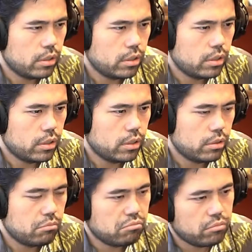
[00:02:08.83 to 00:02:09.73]

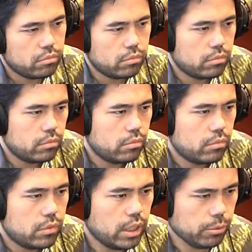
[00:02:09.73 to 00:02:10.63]

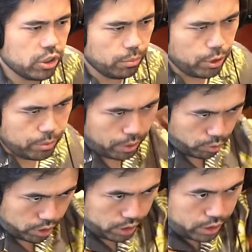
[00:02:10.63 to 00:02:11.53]
I think I'm just gonna bring my
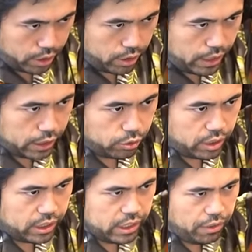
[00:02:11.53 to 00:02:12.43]
rook in here actually
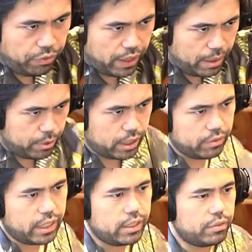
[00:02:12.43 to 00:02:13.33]
is e5 then I am
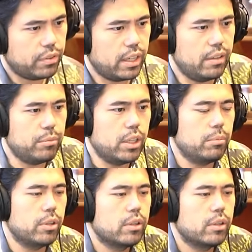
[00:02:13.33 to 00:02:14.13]
knight d5 maybe